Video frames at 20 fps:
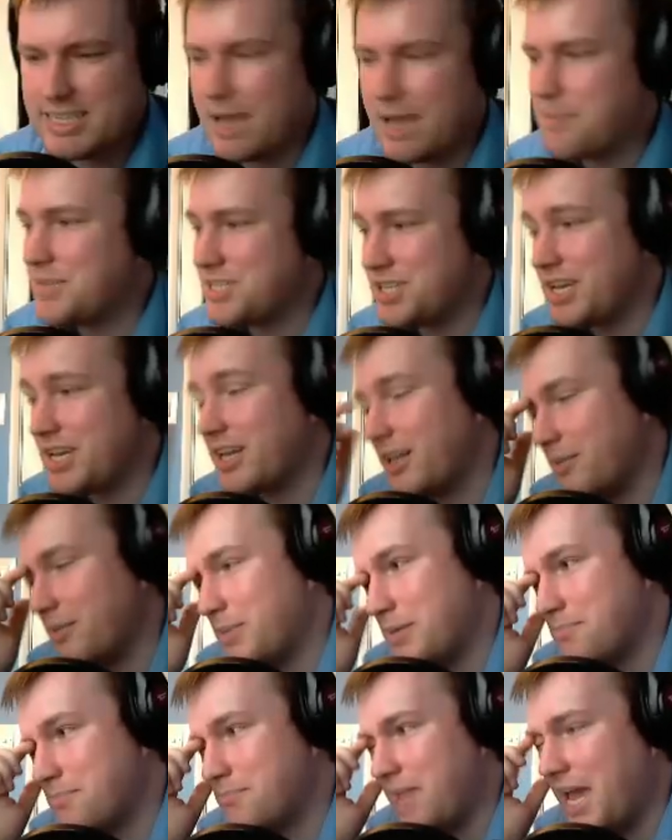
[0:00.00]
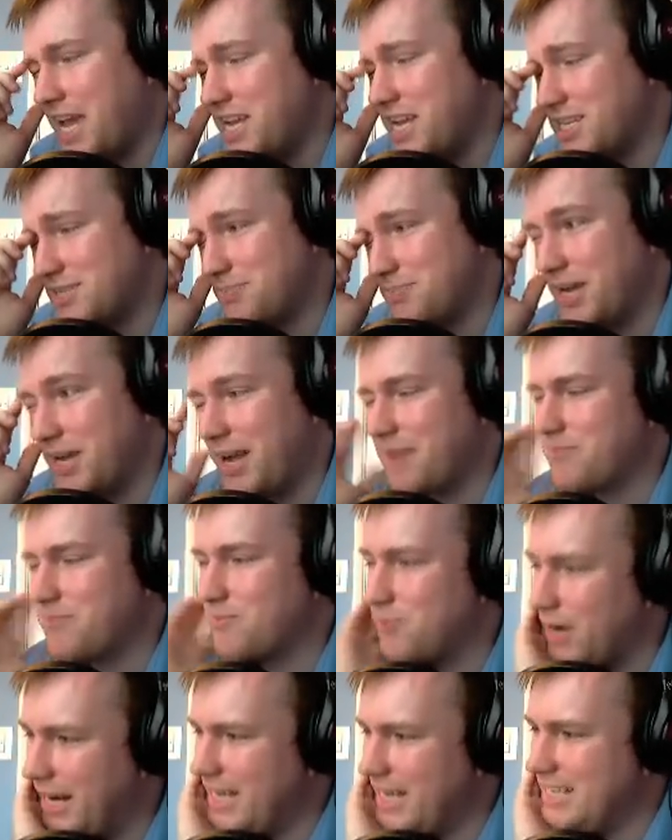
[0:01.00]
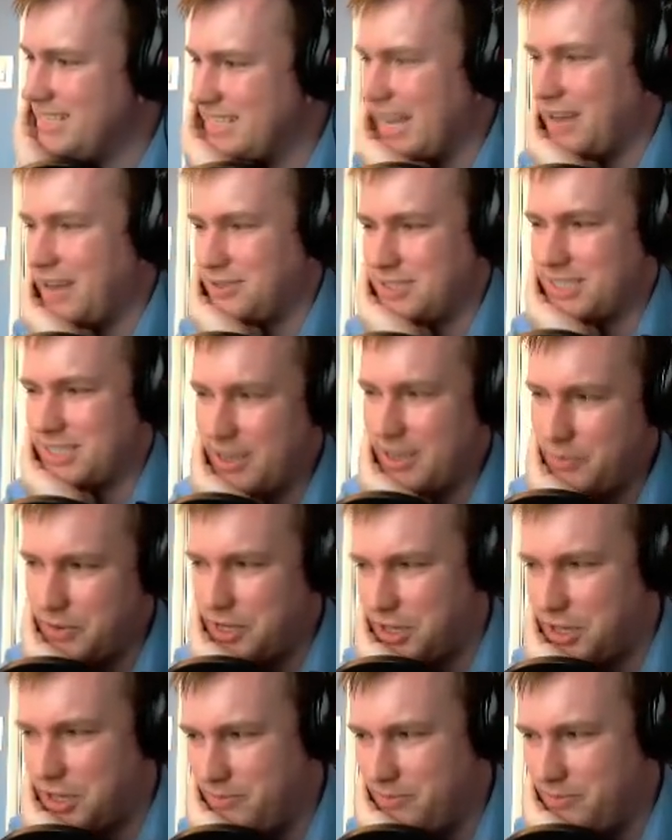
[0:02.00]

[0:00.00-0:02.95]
this deal, I'll be amazed, but I'm really doubting they will.